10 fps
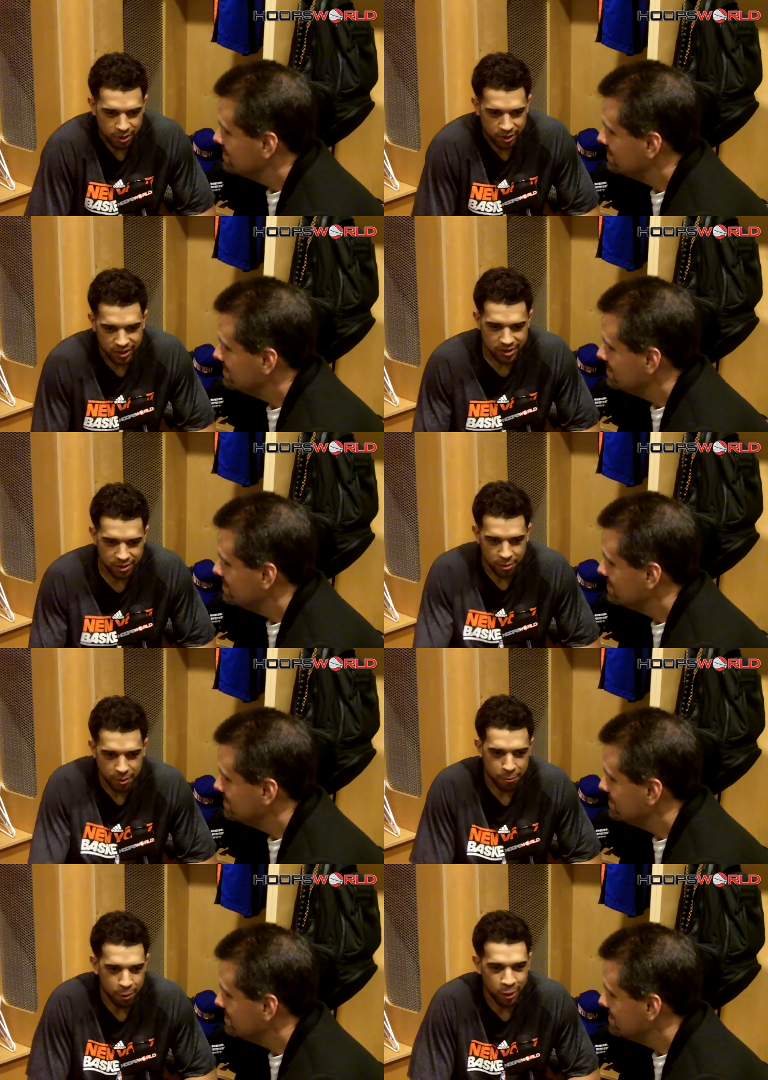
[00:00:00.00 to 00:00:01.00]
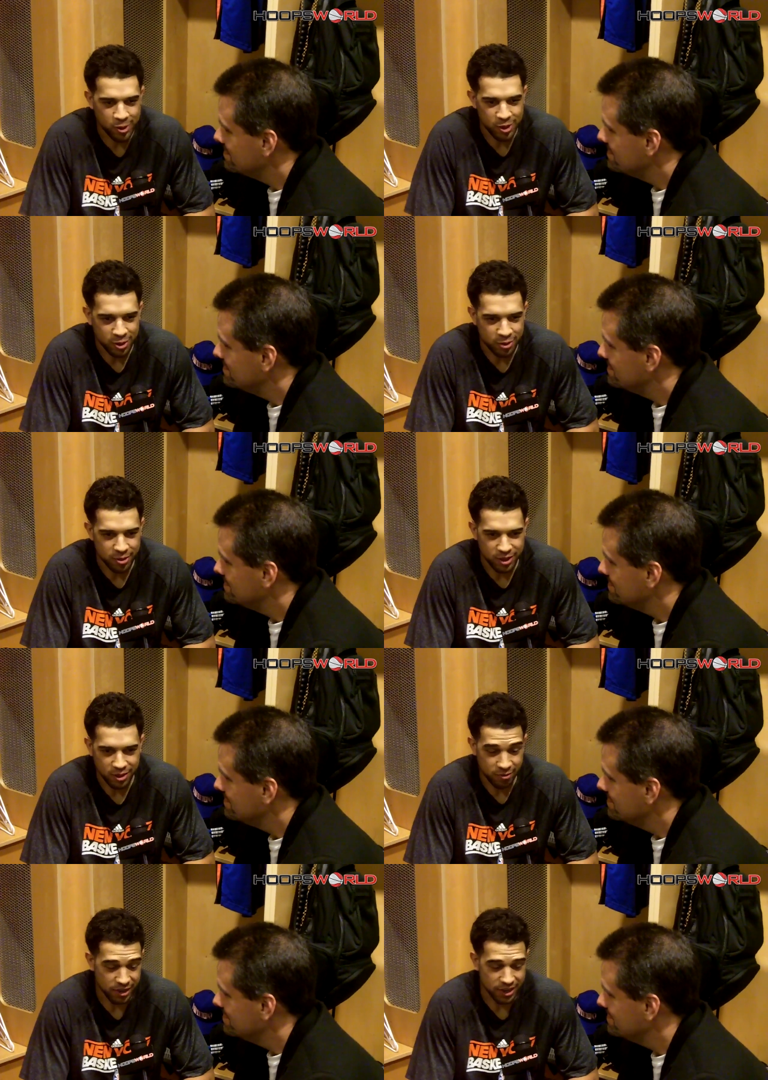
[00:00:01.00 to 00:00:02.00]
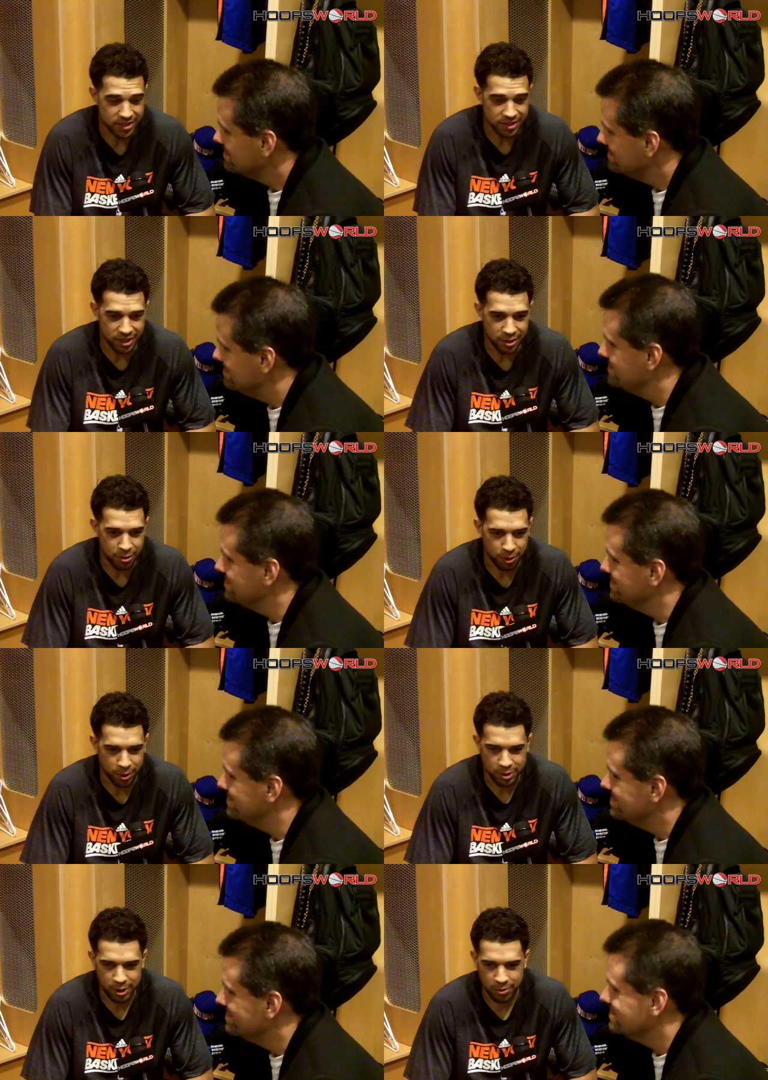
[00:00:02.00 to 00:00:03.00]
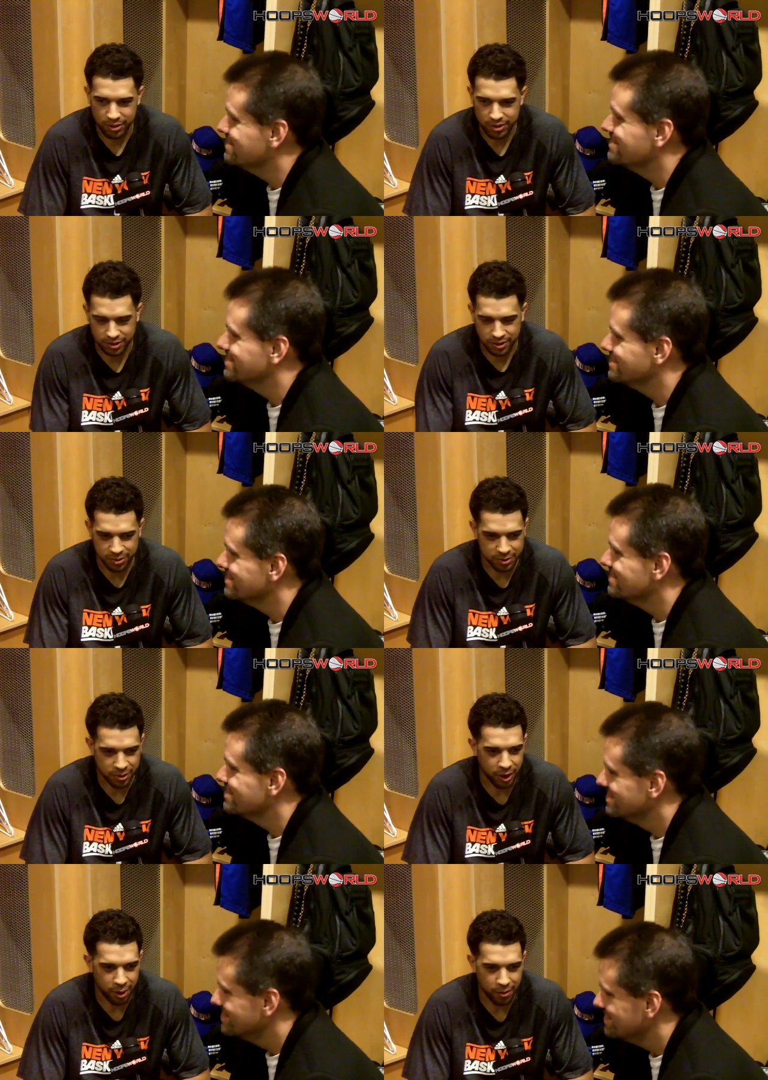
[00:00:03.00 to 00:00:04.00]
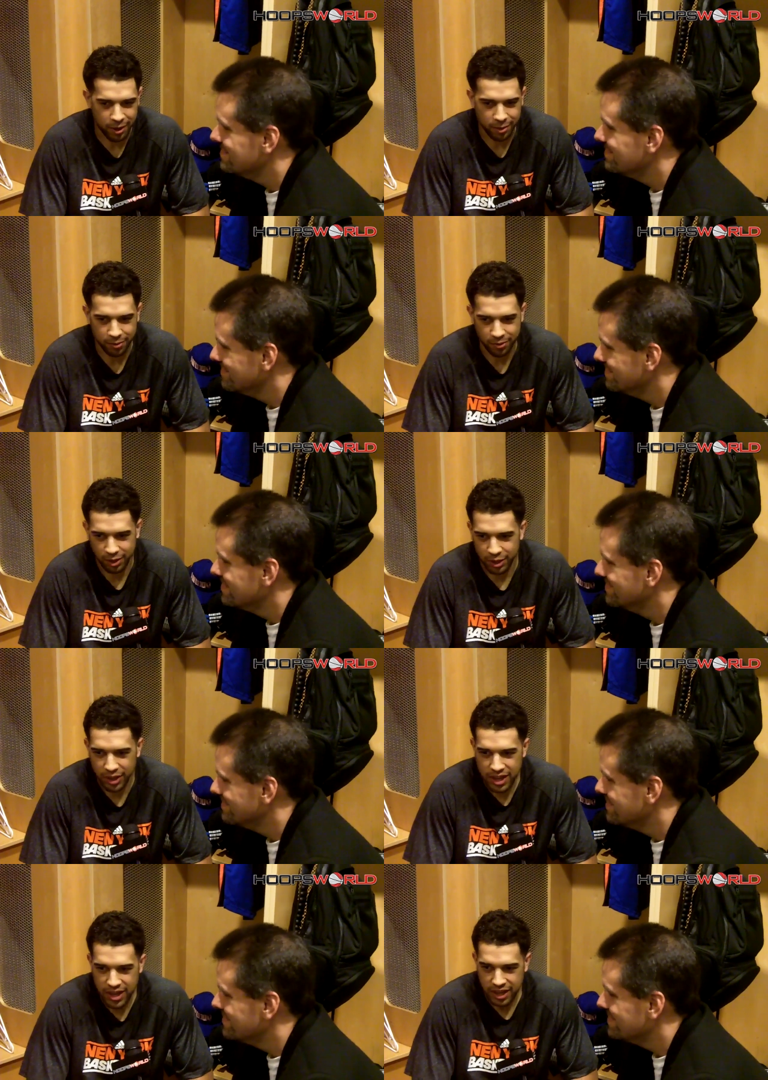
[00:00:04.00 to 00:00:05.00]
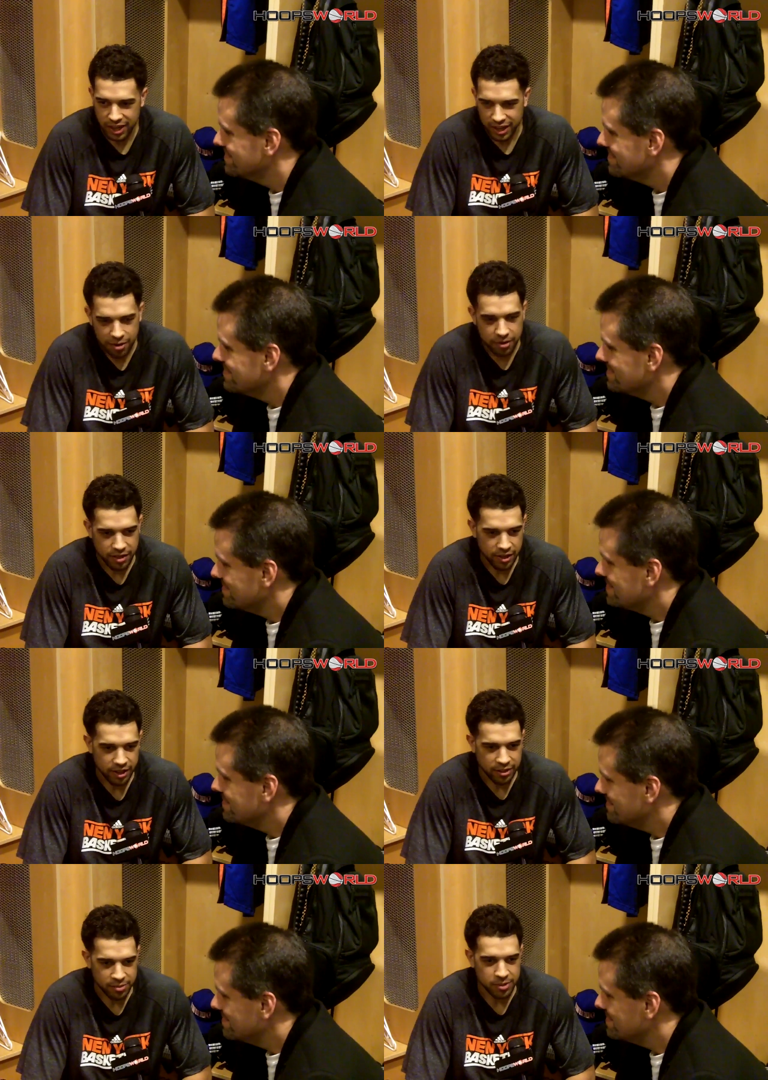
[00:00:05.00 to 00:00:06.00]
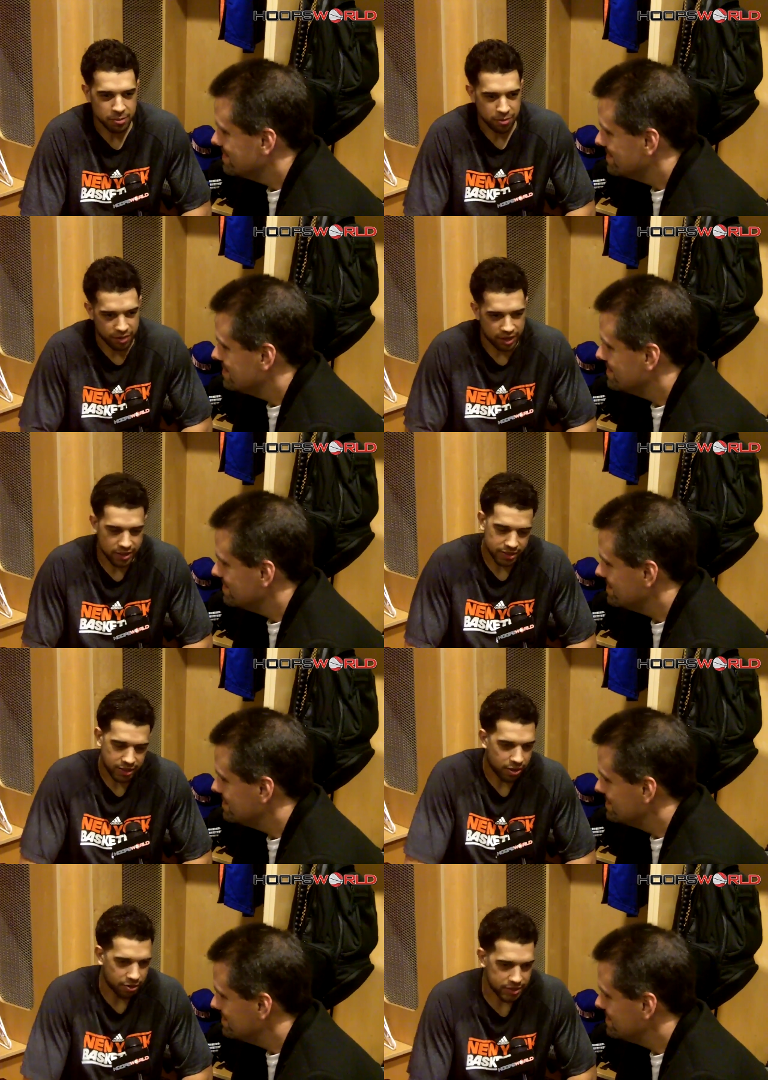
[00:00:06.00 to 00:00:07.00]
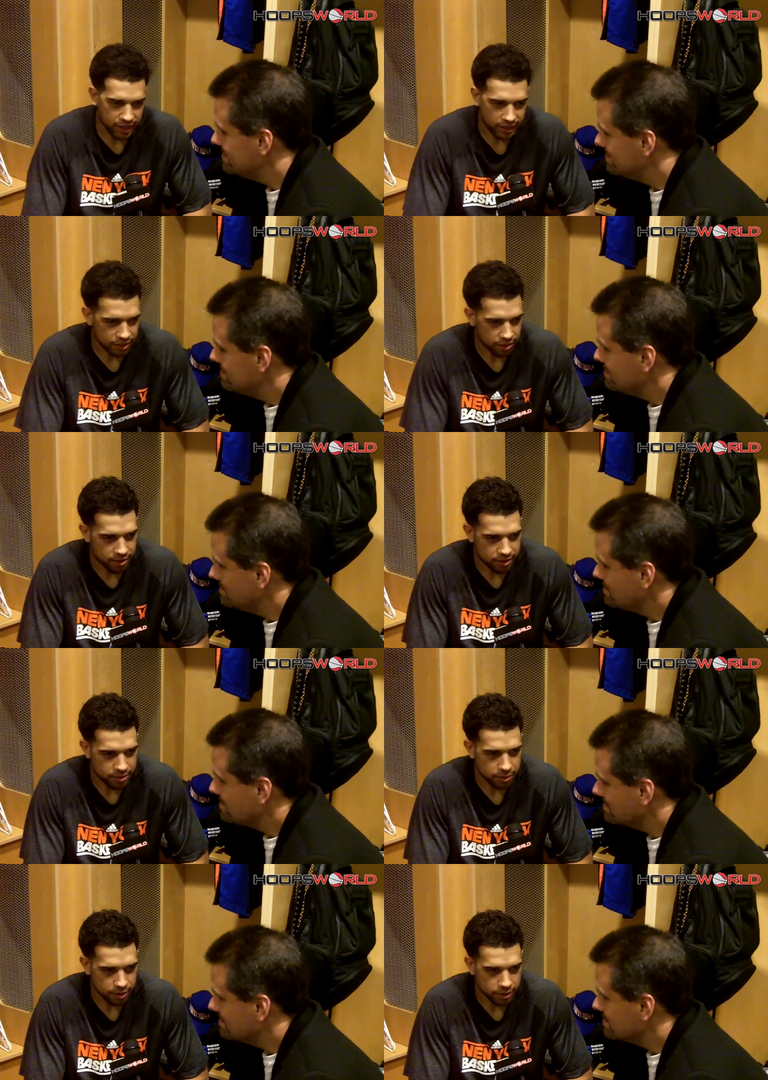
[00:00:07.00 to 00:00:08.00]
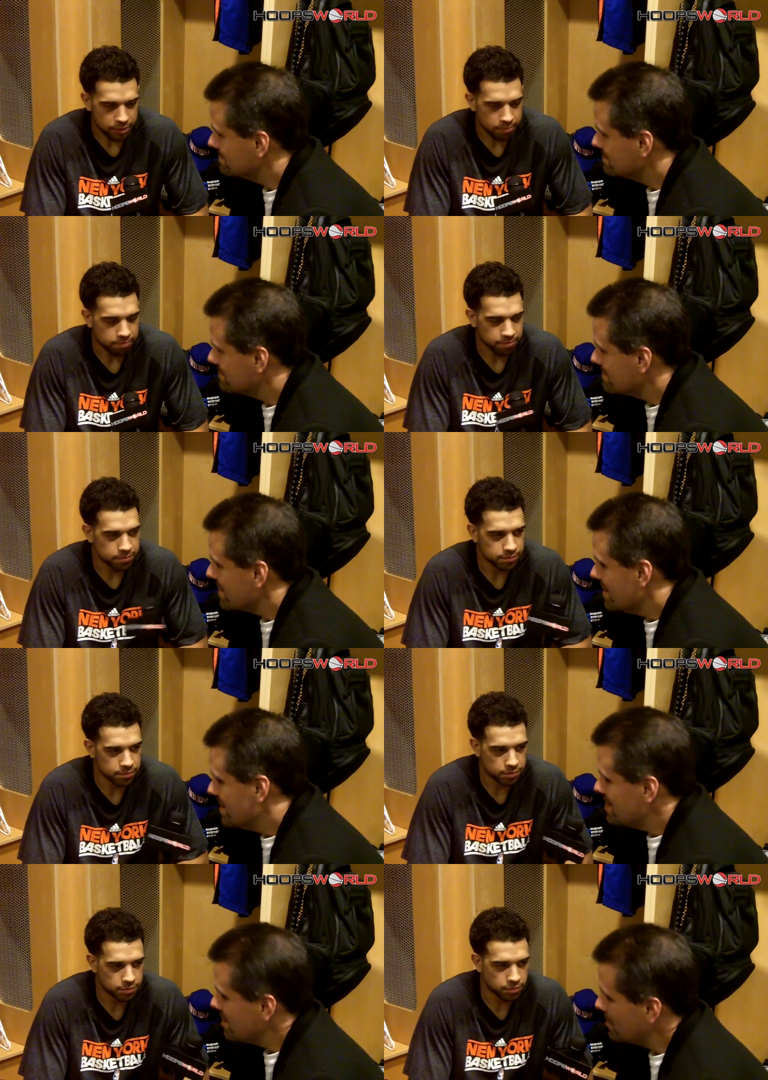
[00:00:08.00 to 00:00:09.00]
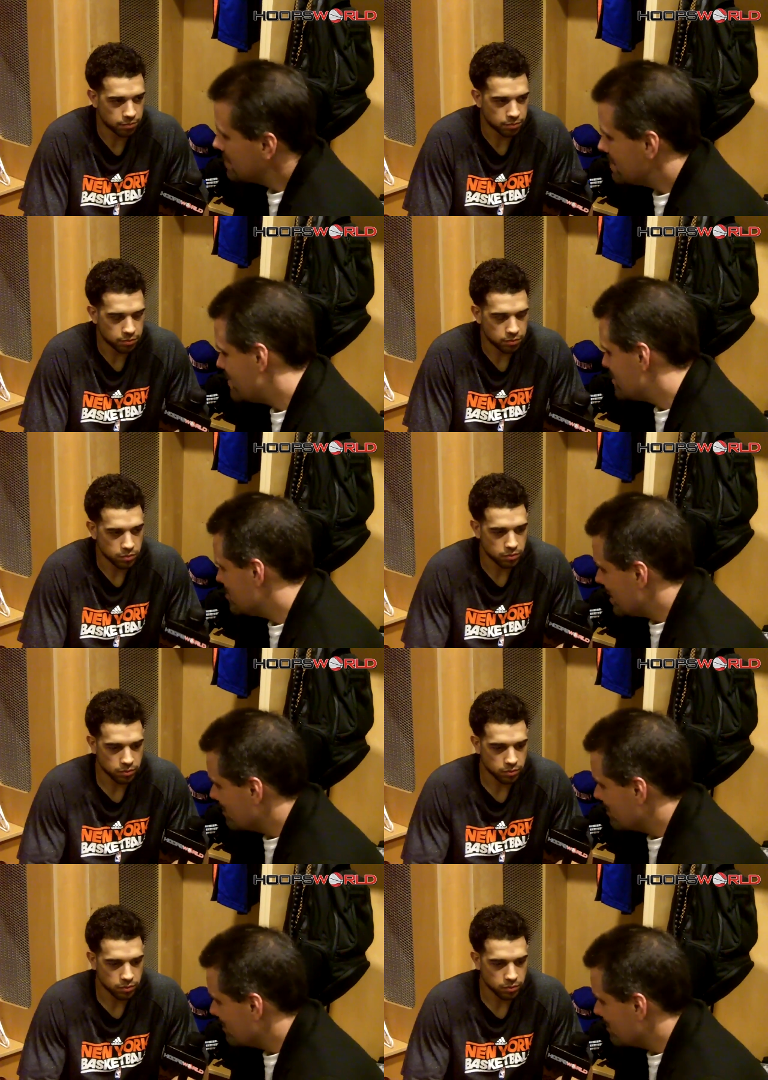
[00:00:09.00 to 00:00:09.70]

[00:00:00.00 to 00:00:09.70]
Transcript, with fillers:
Speaker 1: more so about approaching you than you necessarily need to approach him. It's, that's what's great about him. So uh, here and there, he gives me some advice, and I always take it to heart. It's pretty good.
Speaker 2: Talk about Tyson